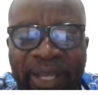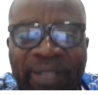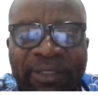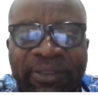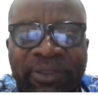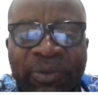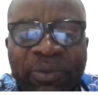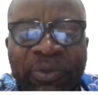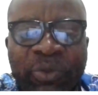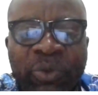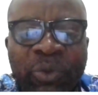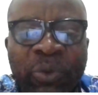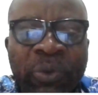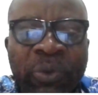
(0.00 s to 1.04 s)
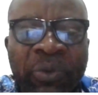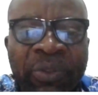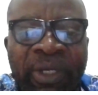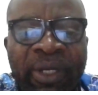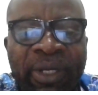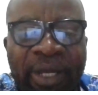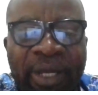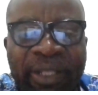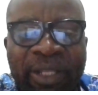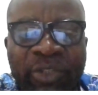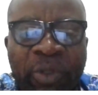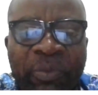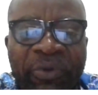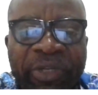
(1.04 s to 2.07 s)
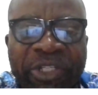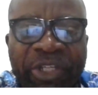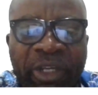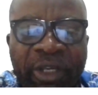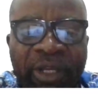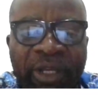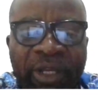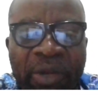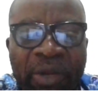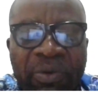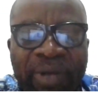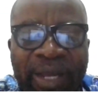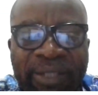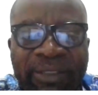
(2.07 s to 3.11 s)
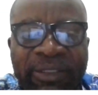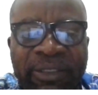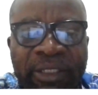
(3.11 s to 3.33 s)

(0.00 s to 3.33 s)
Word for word: a little to uh, the sub-region and look at